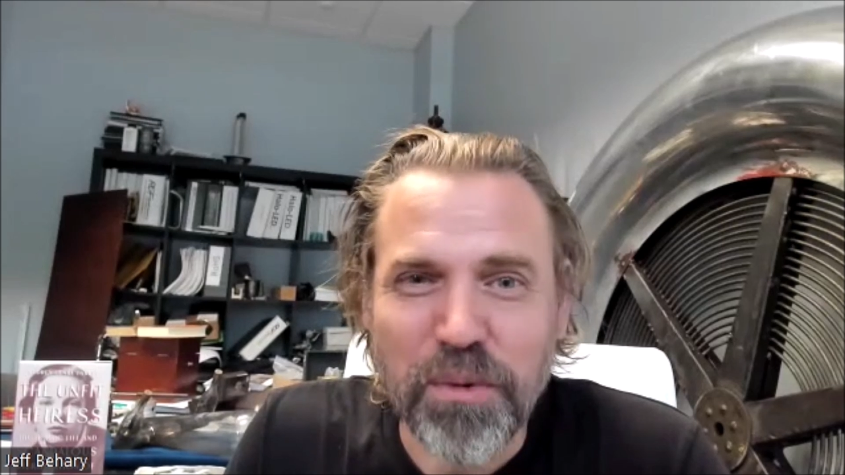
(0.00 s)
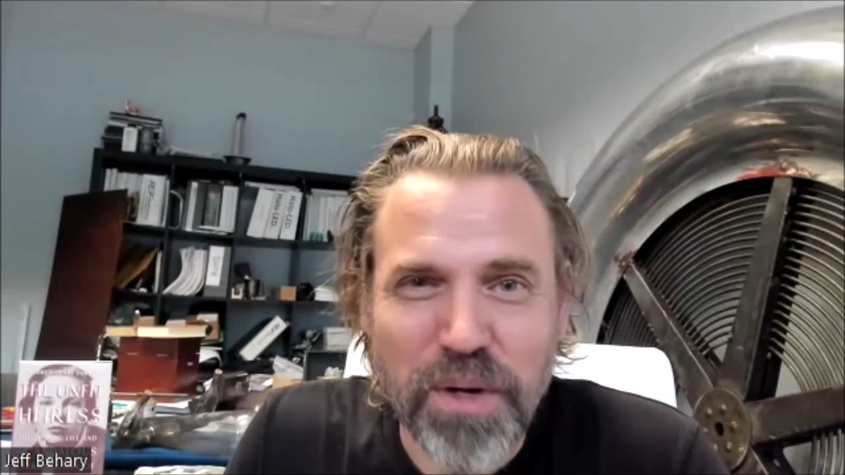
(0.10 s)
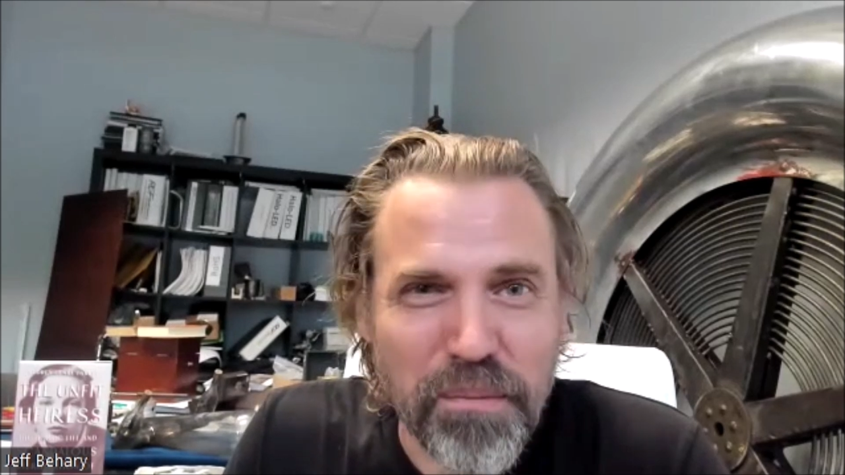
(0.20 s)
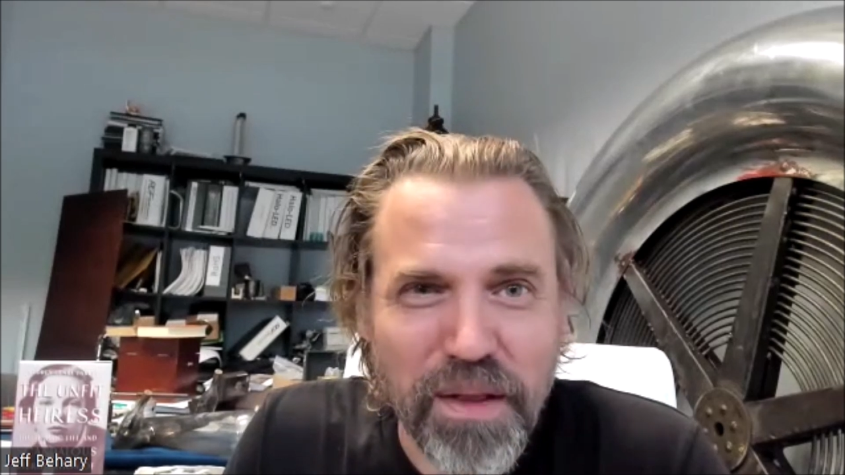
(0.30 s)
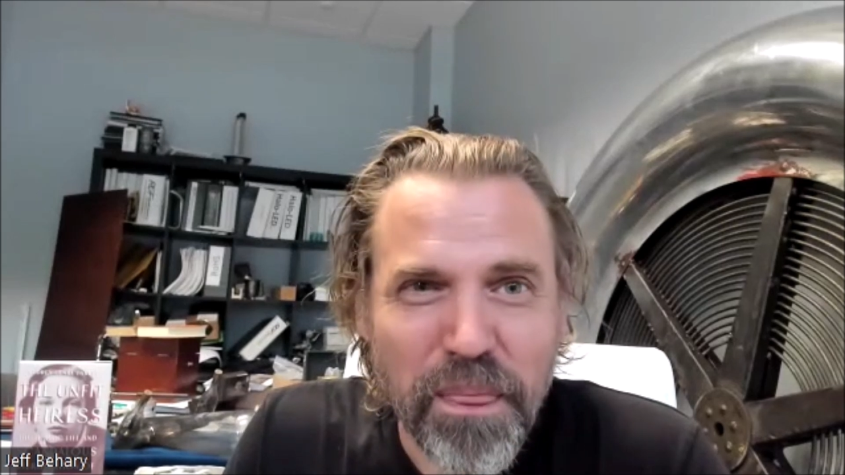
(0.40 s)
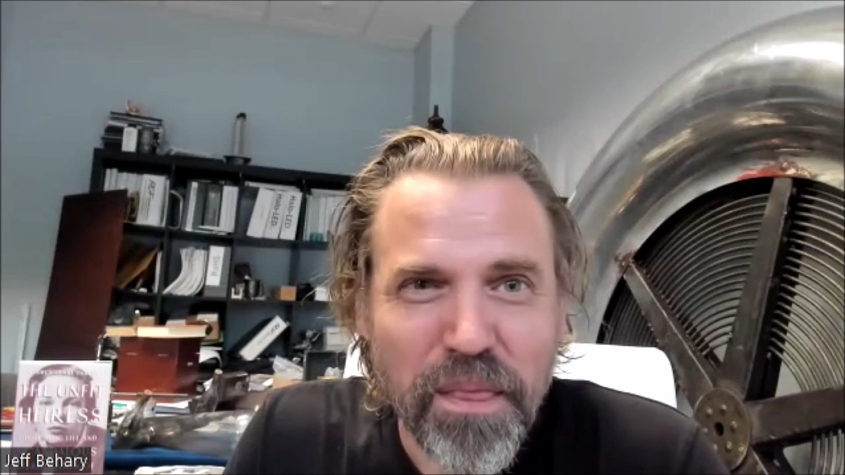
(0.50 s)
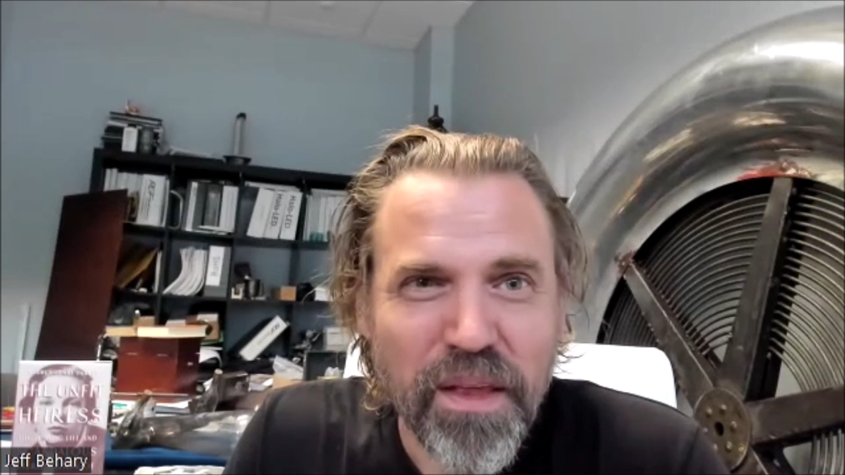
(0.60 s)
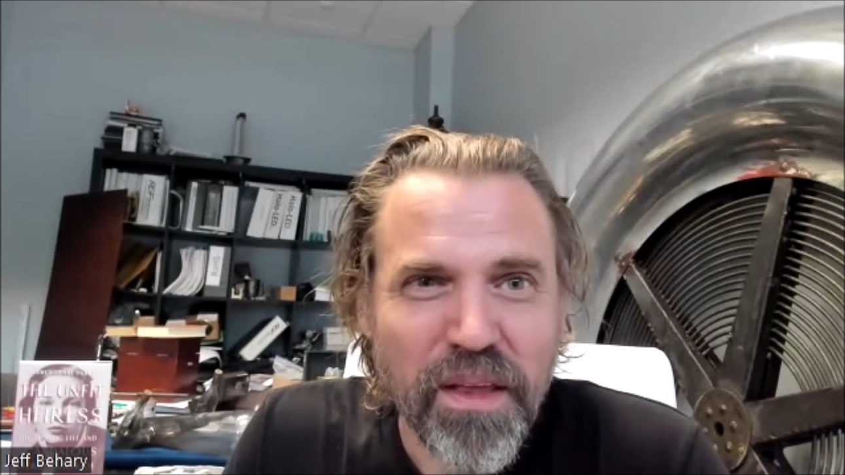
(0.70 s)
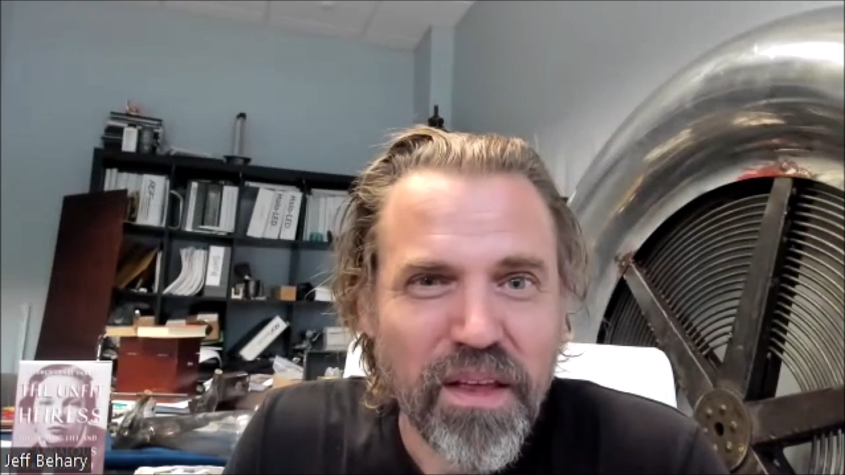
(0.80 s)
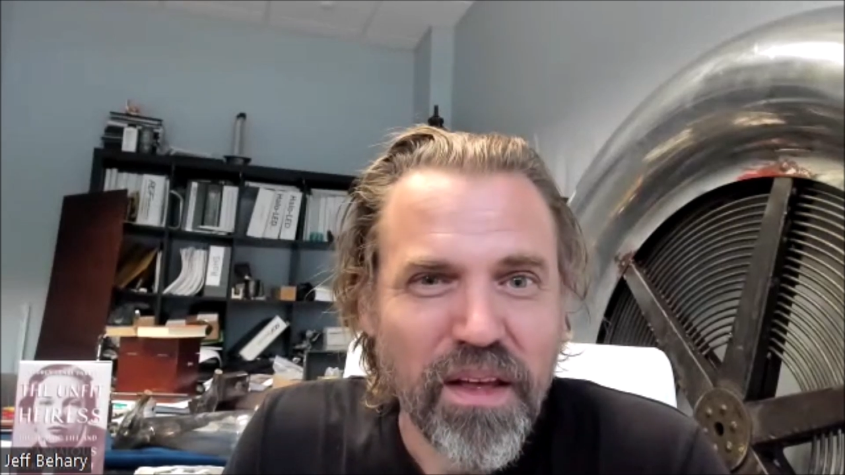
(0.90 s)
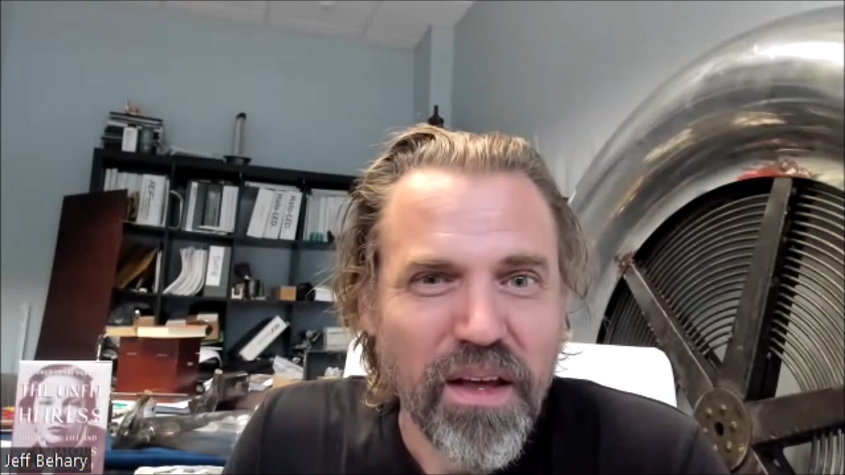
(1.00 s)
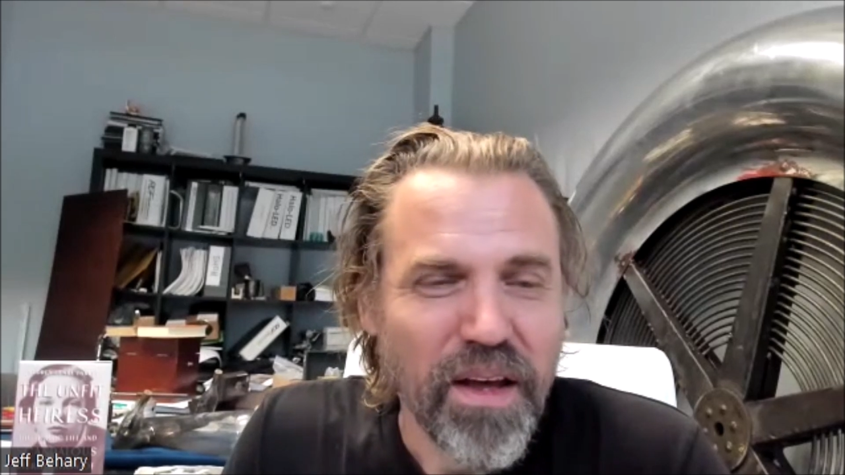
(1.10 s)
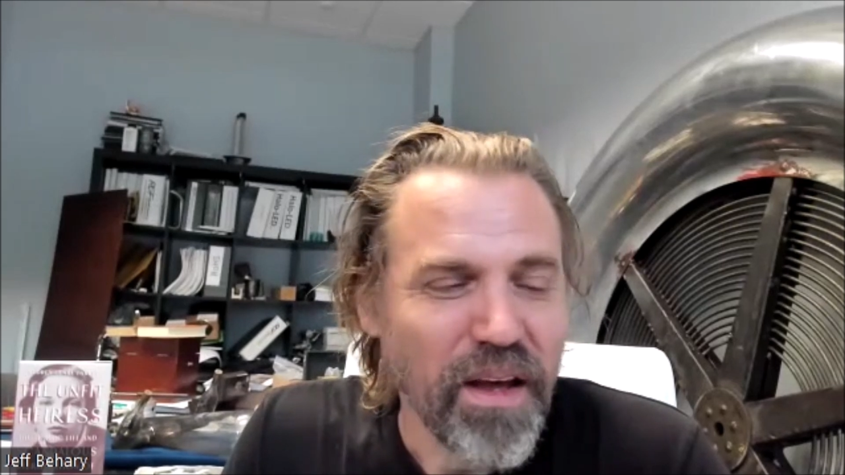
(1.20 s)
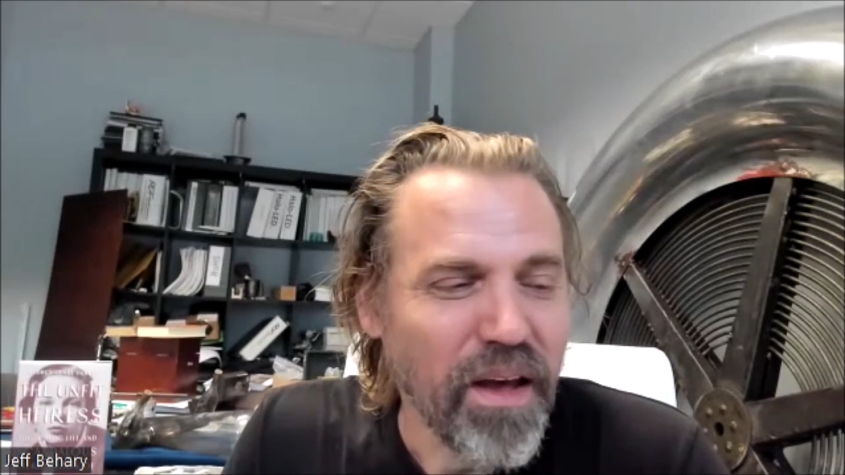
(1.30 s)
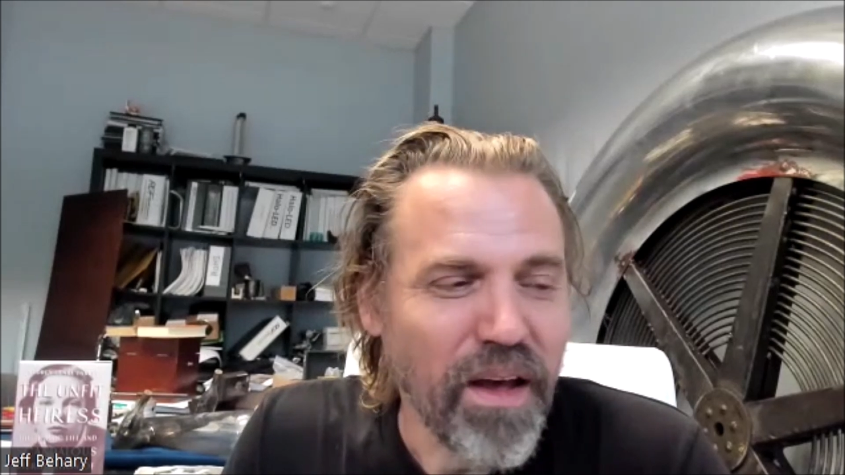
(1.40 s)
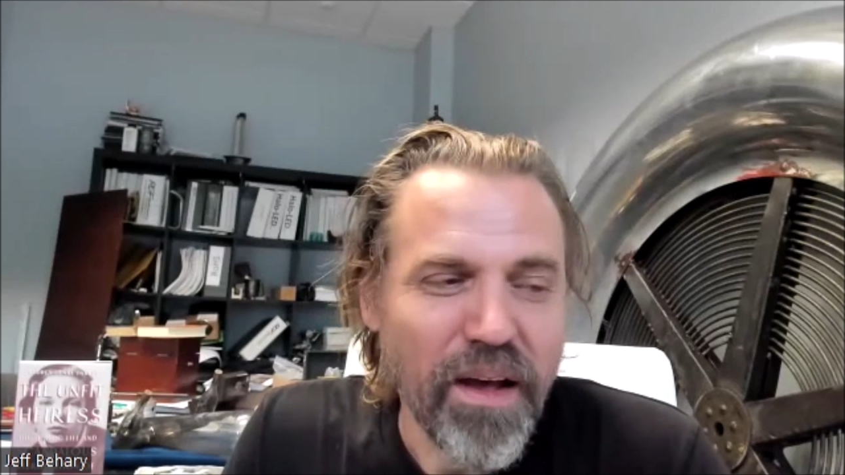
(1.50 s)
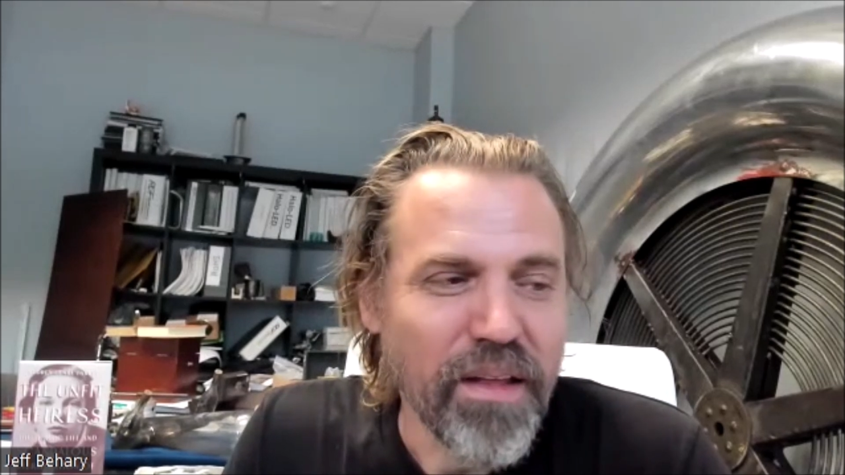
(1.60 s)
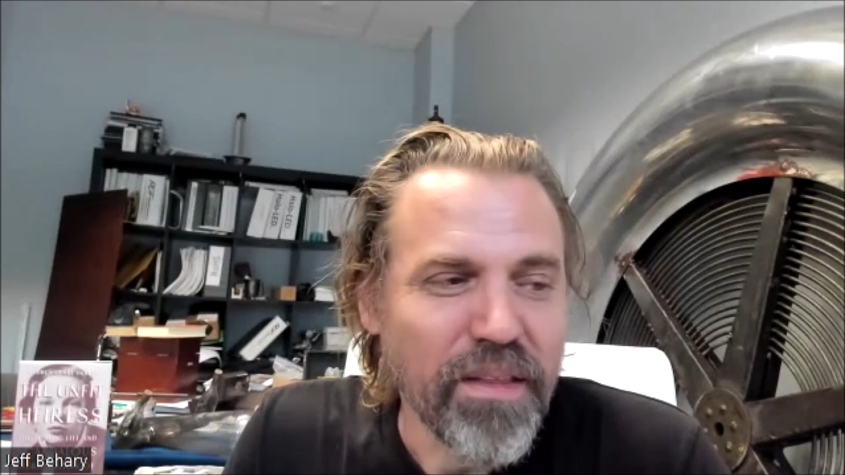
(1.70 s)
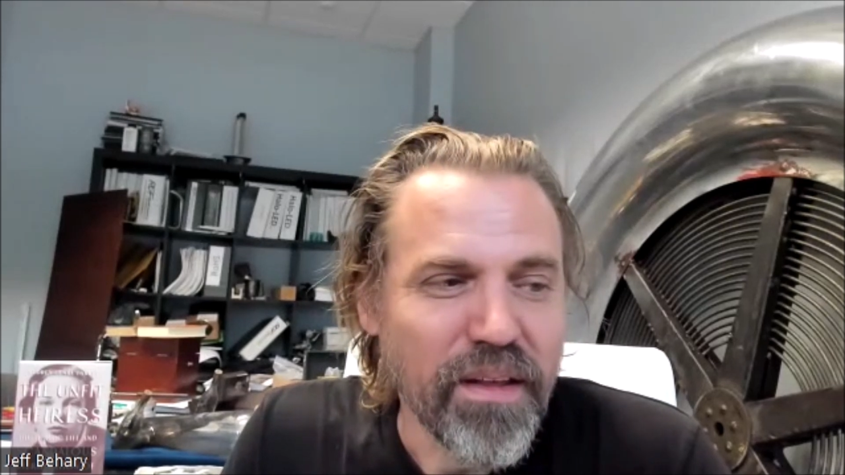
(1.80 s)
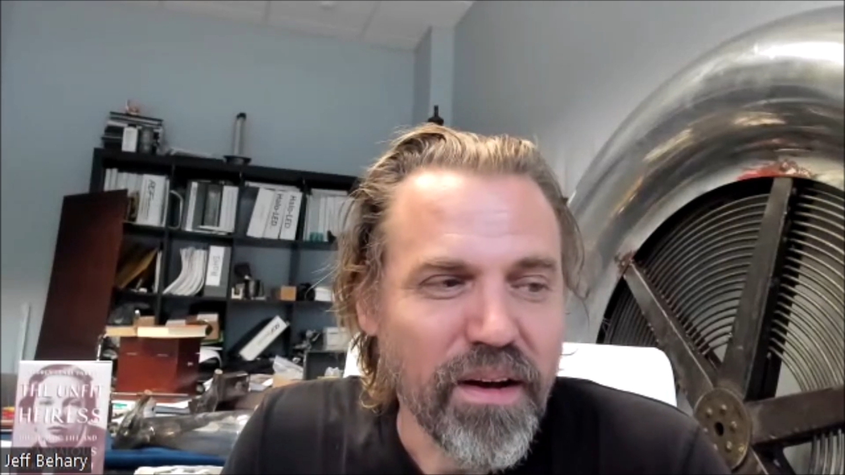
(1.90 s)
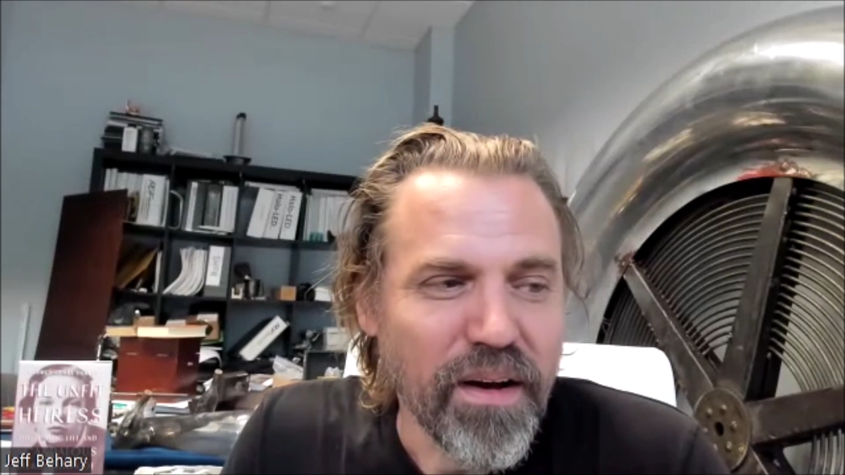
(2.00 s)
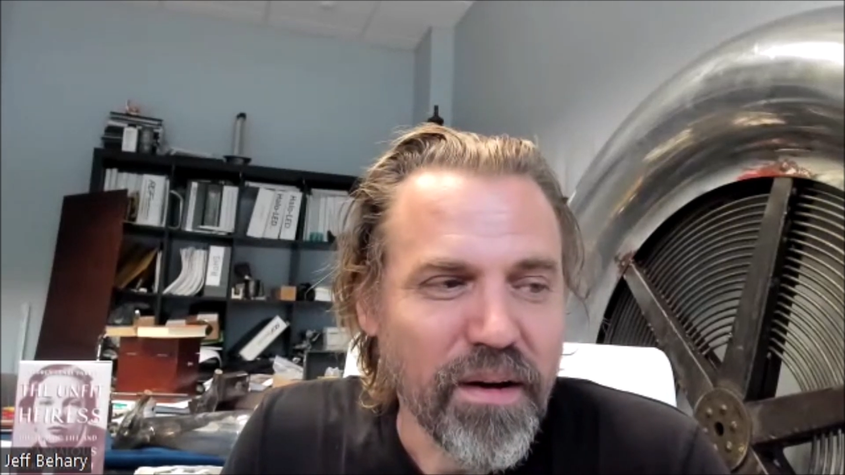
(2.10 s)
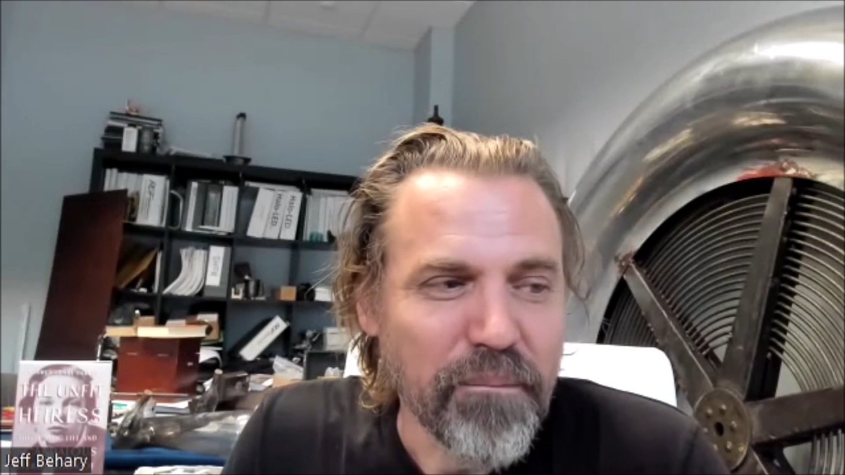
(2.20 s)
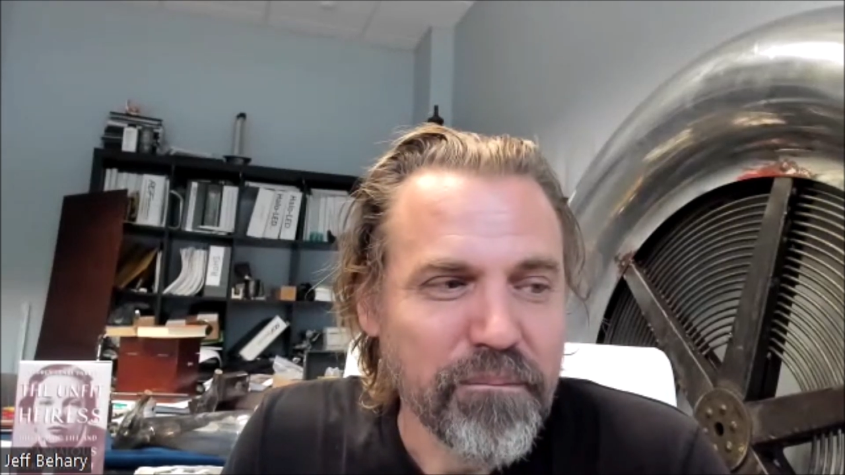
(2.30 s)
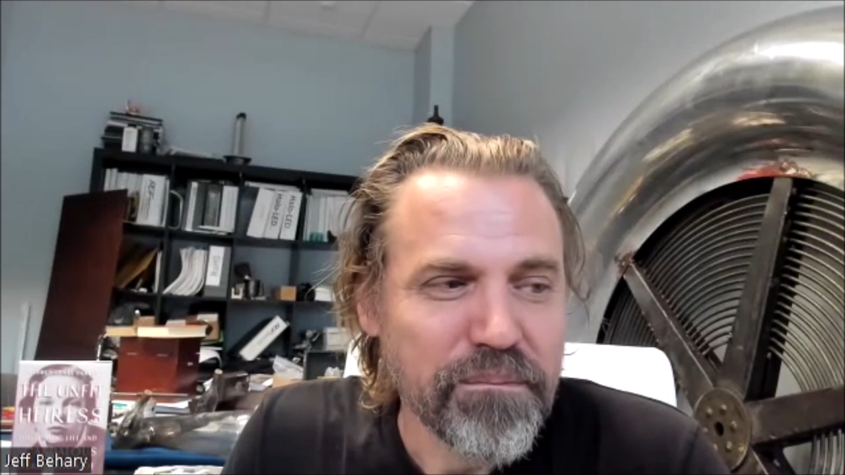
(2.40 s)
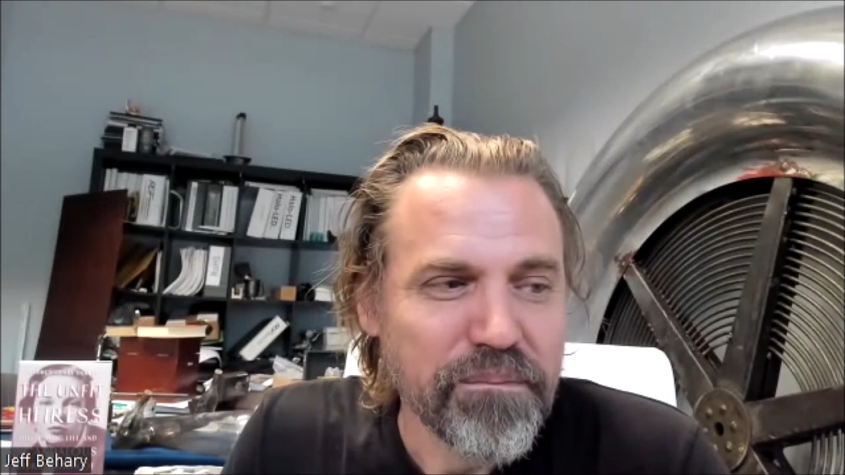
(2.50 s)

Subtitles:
equipment. And, and